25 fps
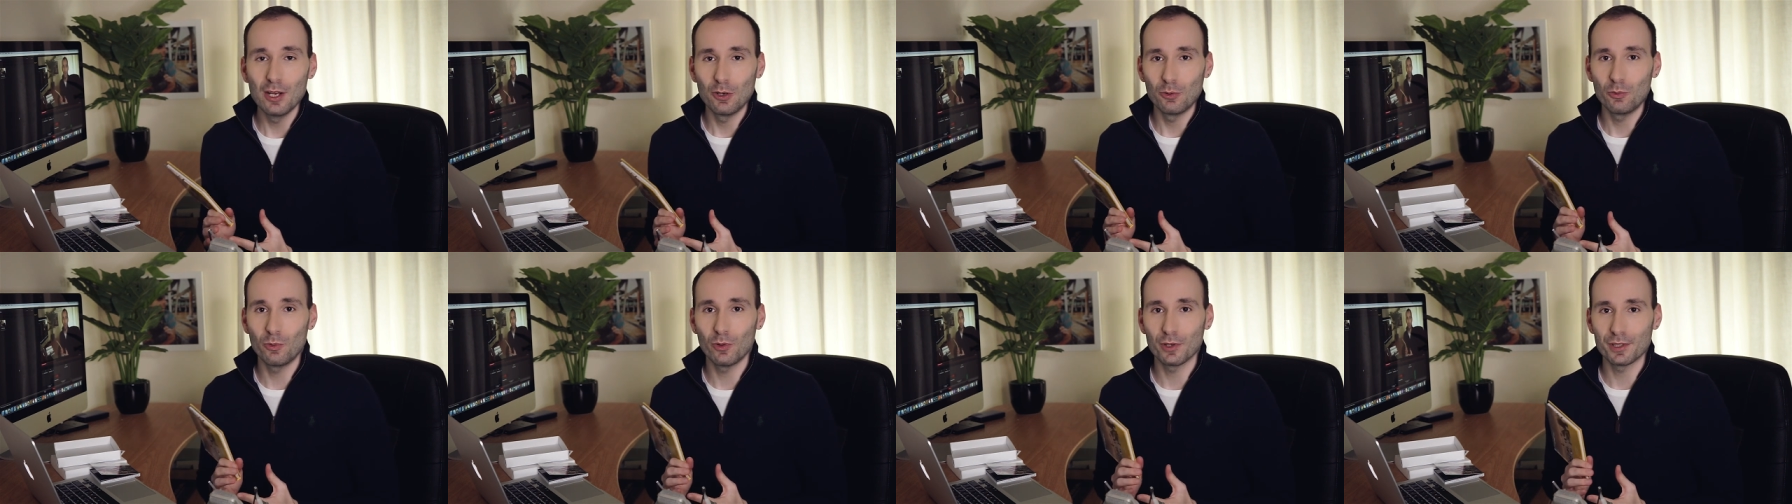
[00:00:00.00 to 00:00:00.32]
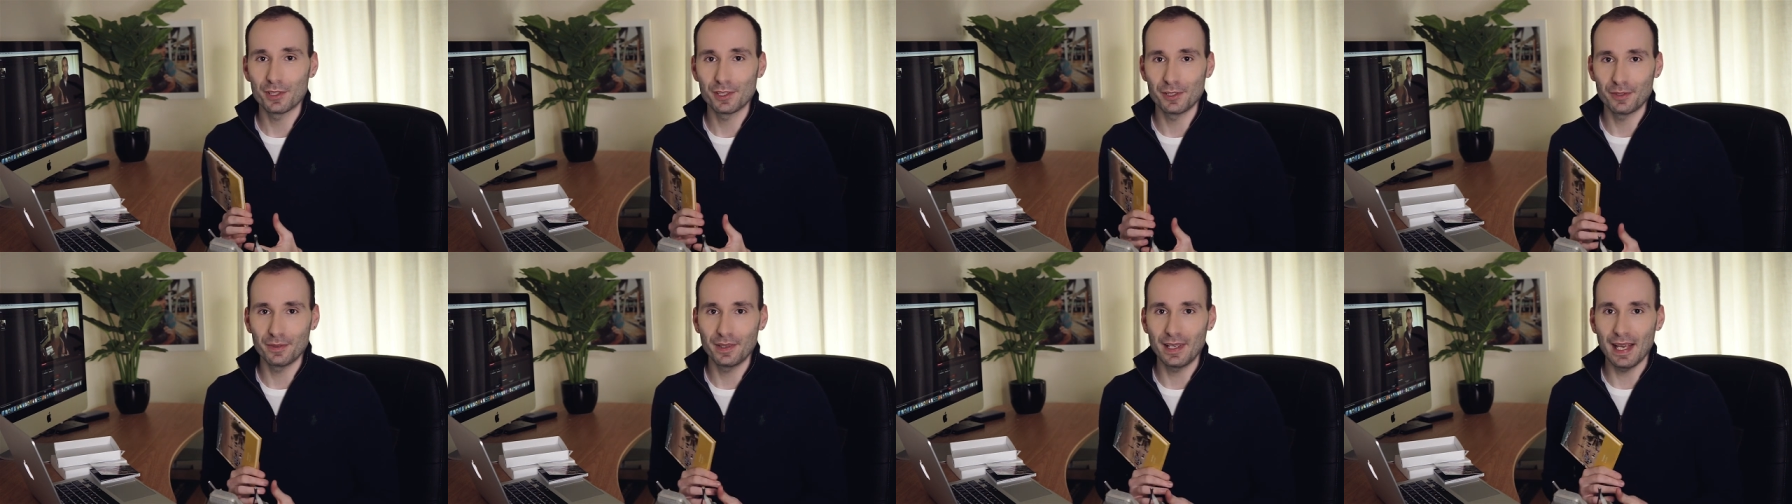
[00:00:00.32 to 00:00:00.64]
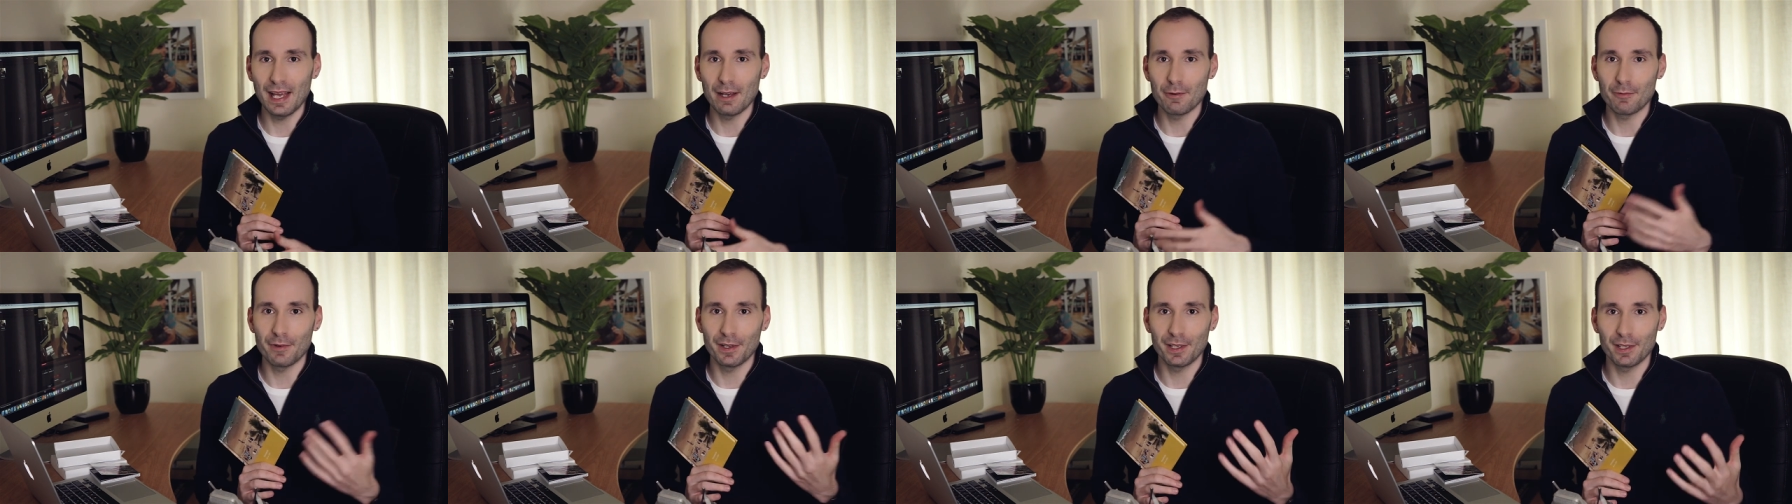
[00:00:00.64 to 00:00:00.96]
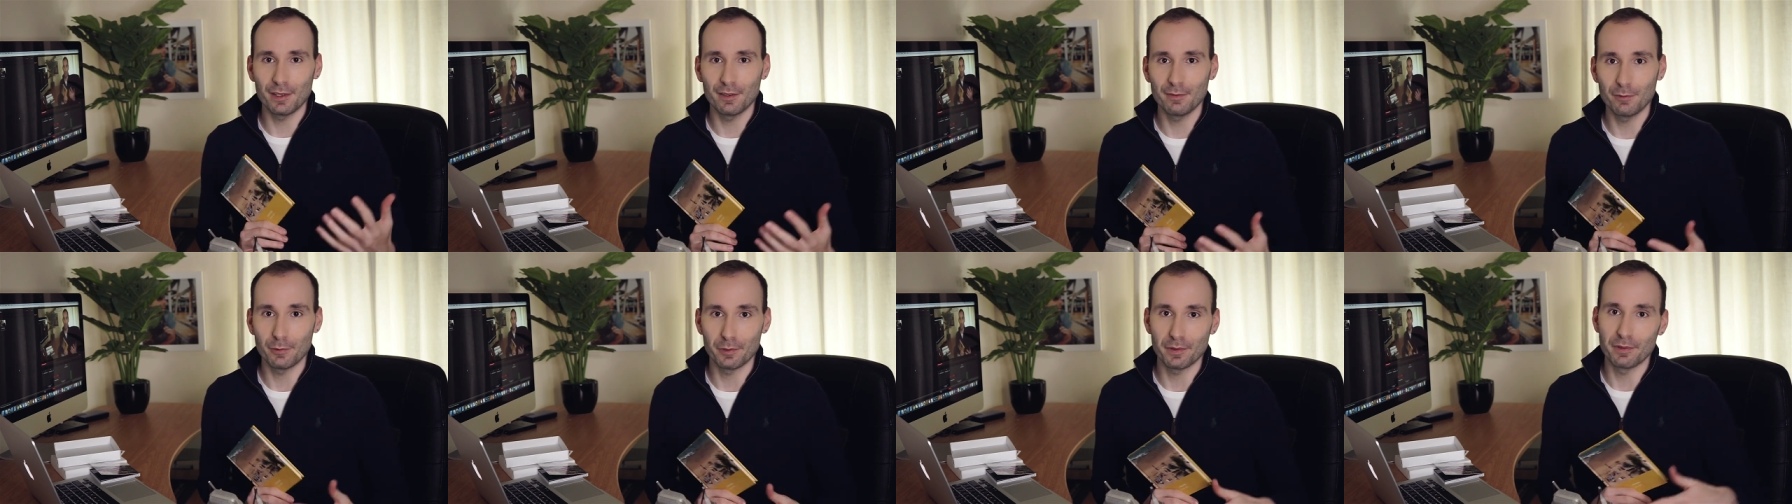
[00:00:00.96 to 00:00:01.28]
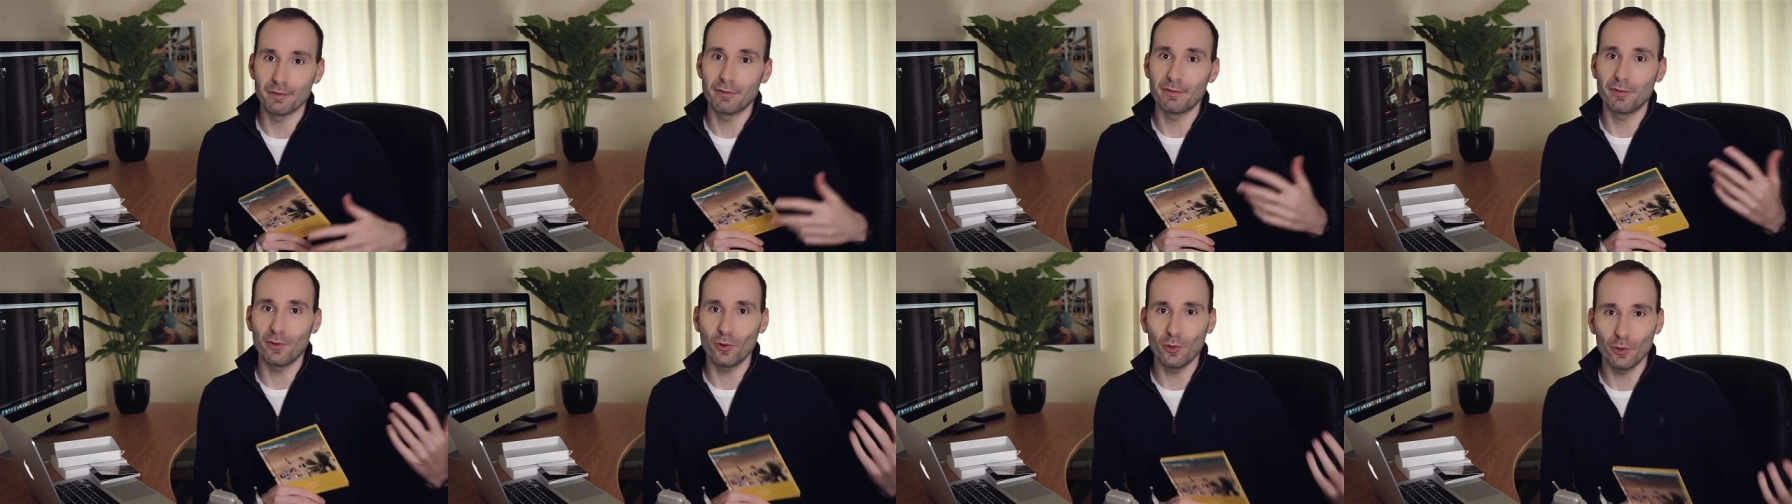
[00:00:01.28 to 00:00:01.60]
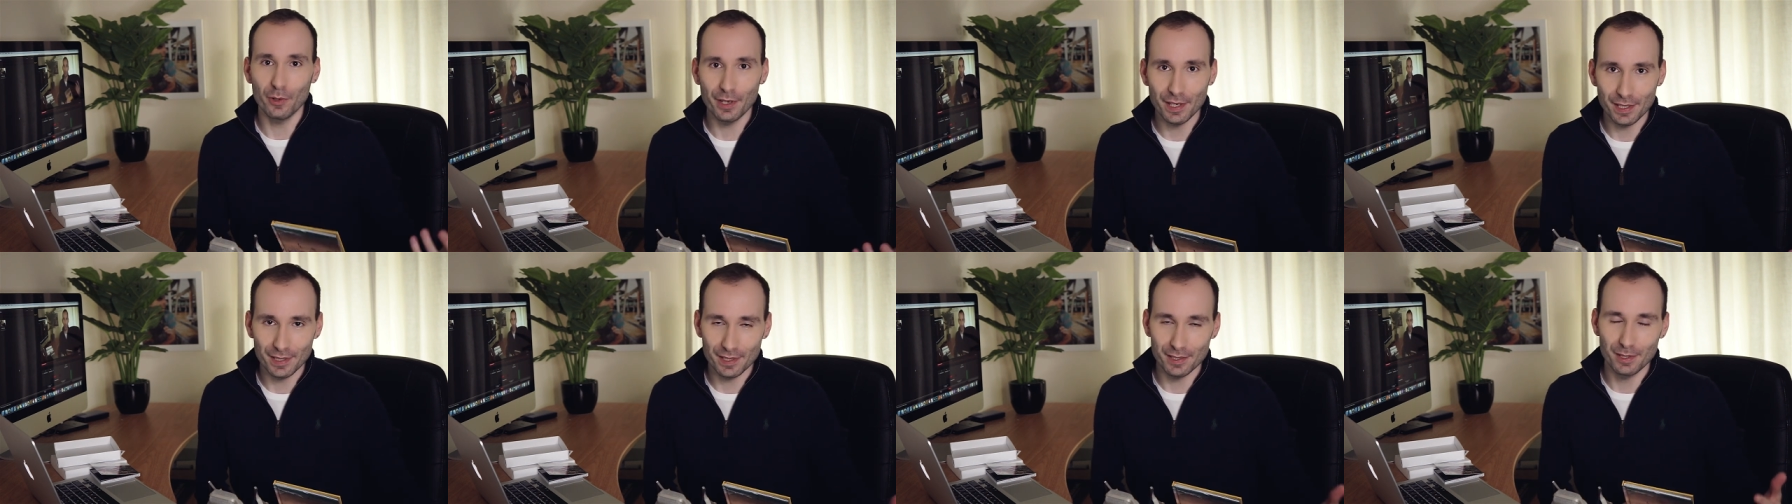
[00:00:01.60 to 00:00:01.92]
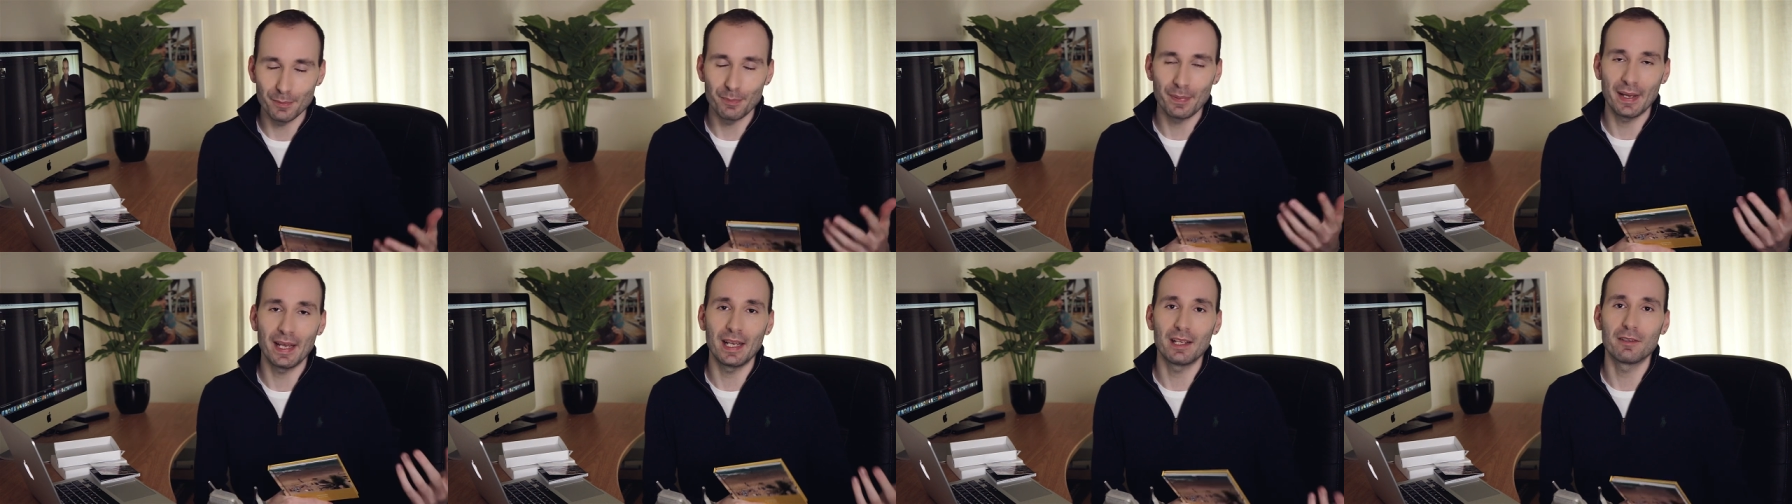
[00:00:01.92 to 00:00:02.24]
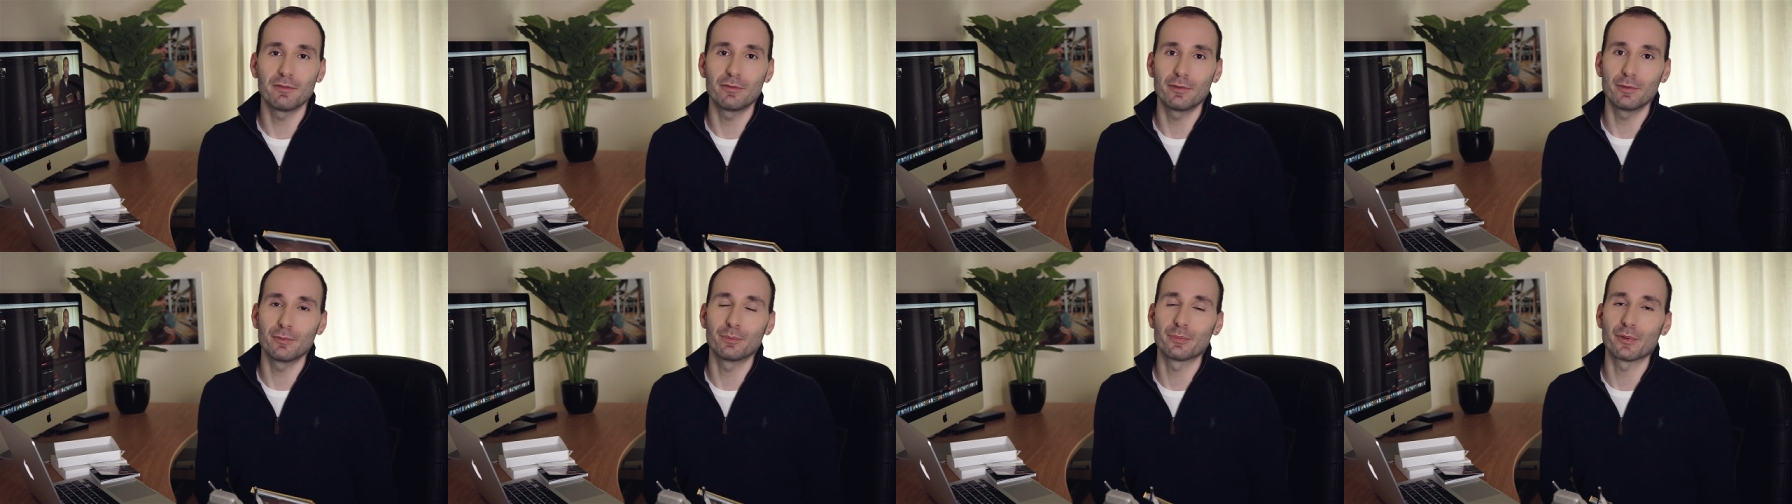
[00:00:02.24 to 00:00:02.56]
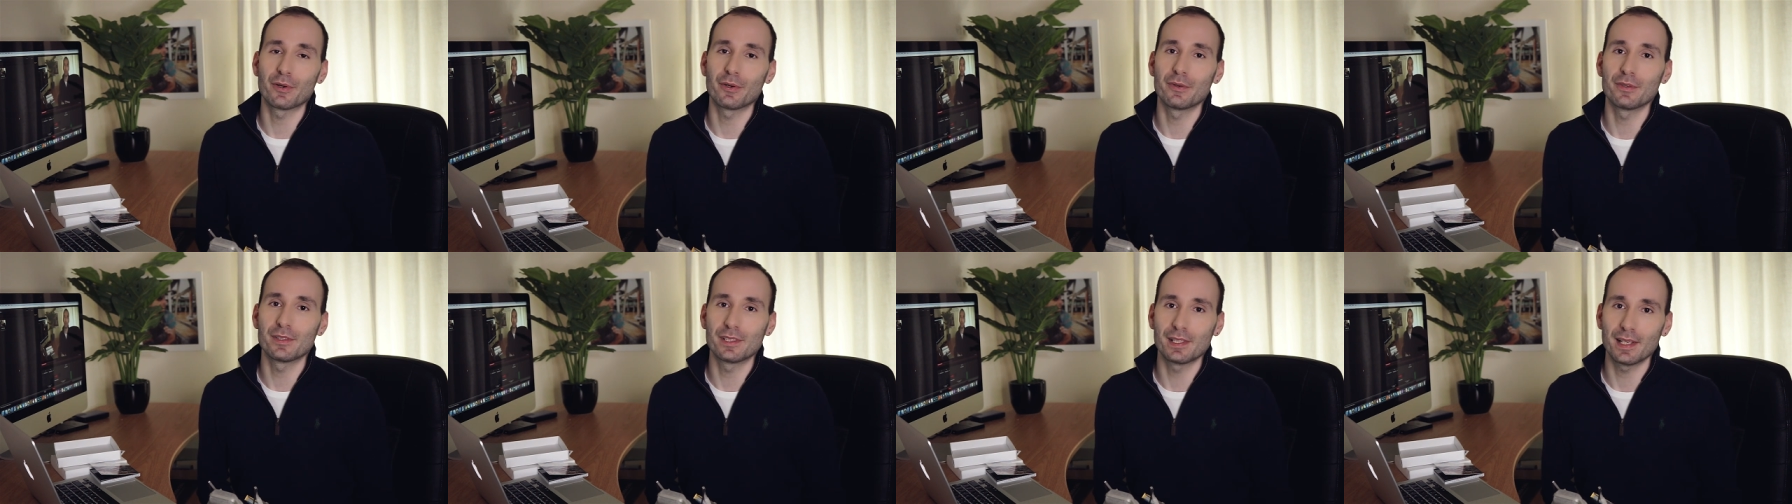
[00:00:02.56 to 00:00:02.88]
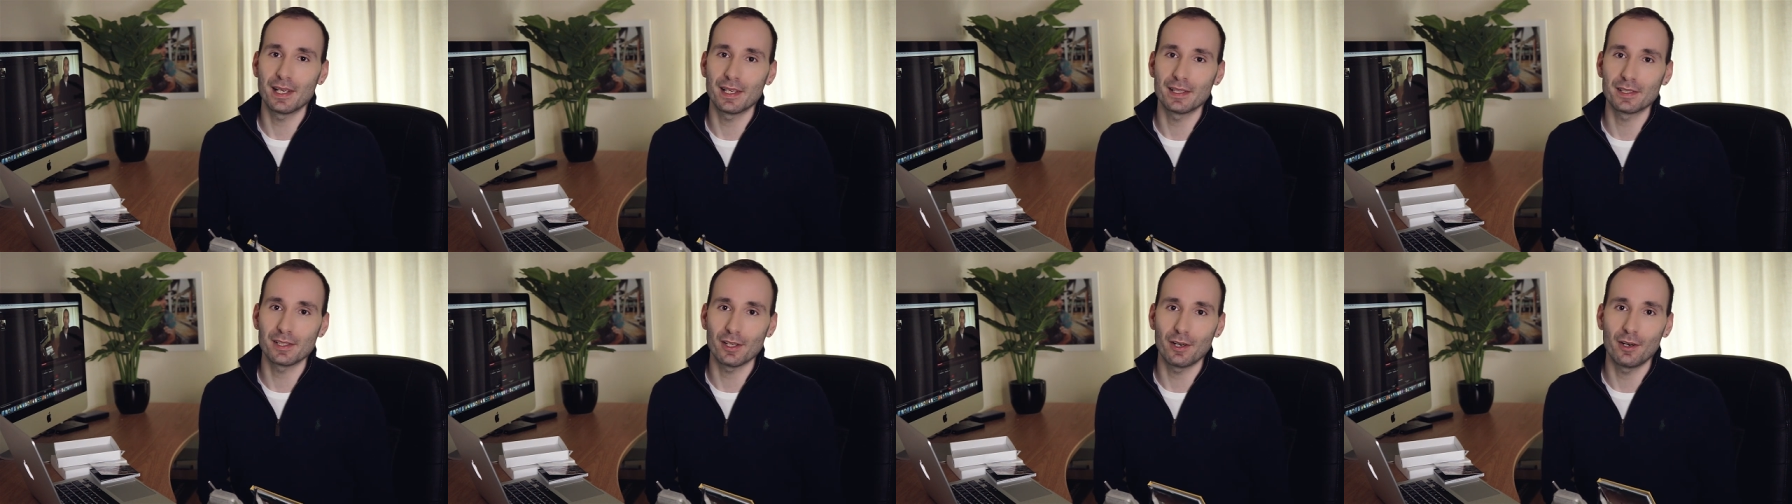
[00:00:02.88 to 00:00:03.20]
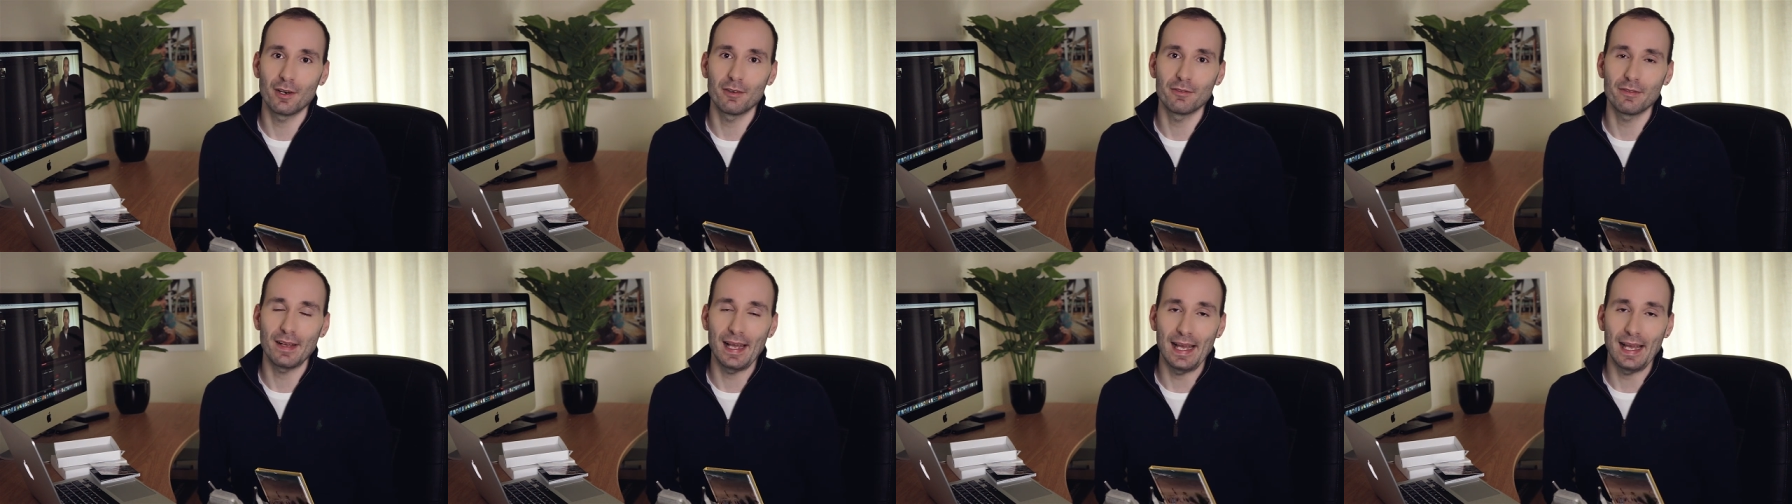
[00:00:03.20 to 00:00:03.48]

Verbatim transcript: was to get rid of or avoid the painful process of